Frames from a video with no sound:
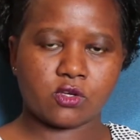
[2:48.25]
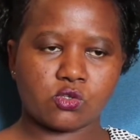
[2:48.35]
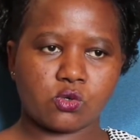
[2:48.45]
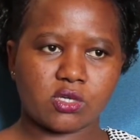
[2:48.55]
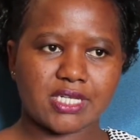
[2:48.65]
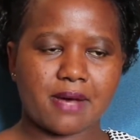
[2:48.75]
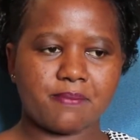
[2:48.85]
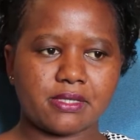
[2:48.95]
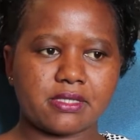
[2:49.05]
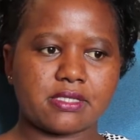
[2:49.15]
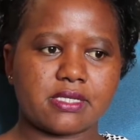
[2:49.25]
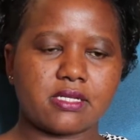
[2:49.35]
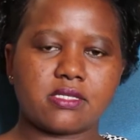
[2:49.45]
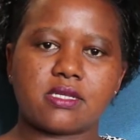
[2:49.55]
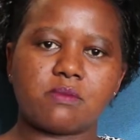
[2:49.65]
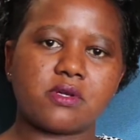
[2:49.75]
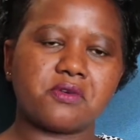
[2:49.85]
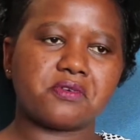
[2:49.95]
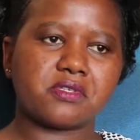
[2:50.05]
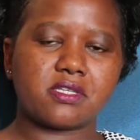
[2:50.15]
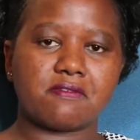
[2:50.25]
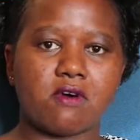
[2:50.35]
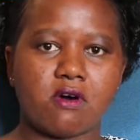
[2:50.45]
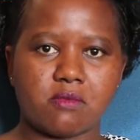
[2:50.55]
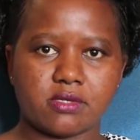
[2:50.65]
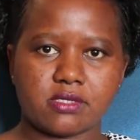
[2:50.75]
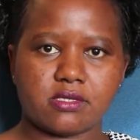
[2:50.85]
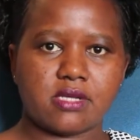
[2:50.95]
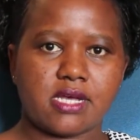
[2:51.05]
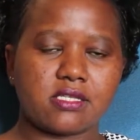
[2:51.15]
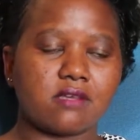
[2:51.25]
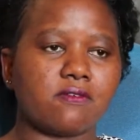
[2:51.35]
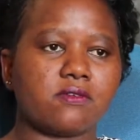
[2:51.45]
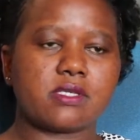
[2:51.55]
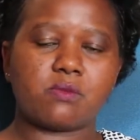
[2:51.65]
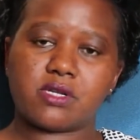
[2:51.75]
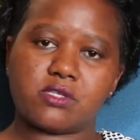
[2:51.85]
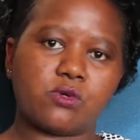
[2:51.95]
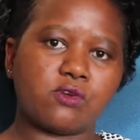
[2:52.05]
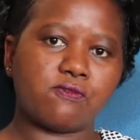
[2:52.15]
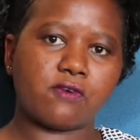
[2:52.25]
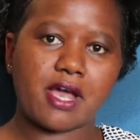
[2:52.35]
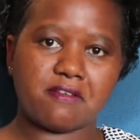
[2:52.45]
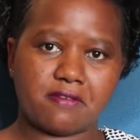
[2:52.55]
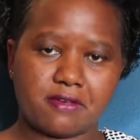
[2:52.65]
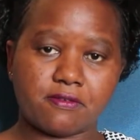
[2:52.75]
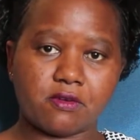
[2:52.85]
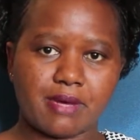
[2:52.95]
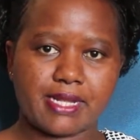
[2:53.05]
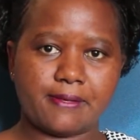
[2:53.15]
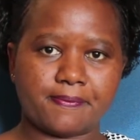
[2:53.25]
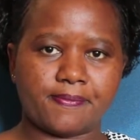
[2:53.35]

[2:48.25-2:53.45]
So what happens is that somebody will receive hormones as if someone is going for IVF normally,